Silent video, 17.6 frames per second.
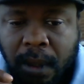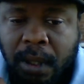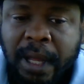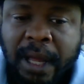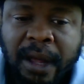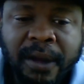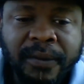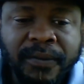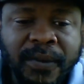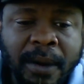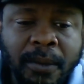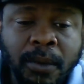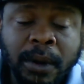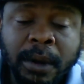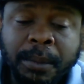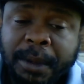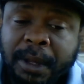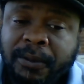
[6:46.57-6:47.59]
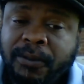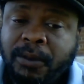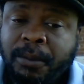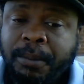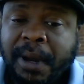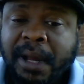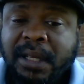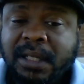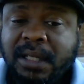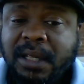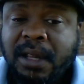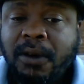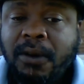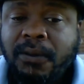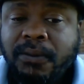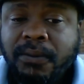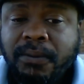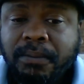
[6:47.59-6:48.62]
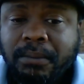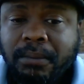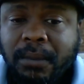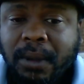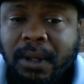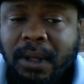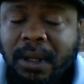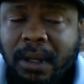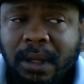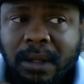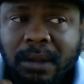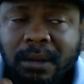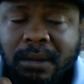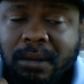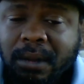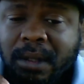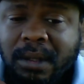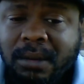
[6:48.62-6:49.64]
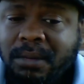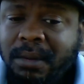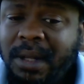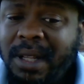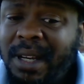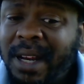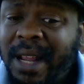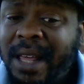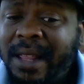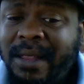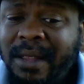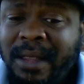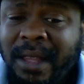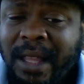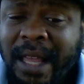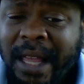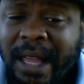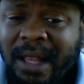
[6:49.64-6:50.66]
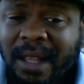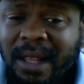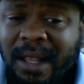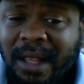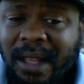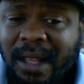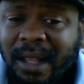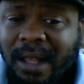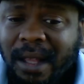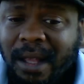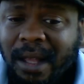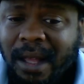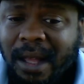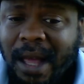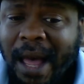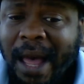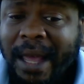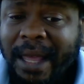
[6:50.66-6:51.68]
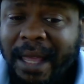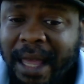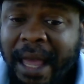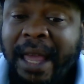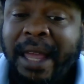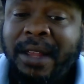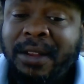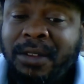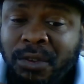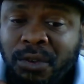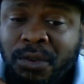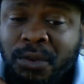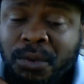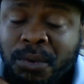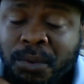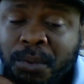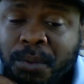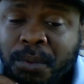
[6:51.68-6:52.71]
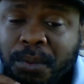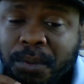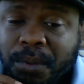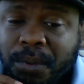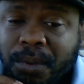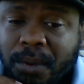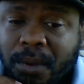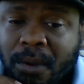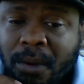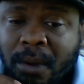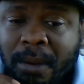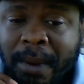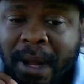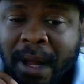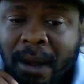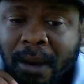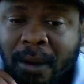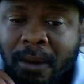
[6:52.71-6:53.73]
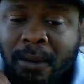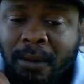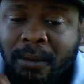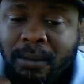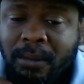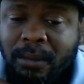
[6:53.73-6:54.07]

Now, if I want to be for myself, there's really nothing that I can't do on my own.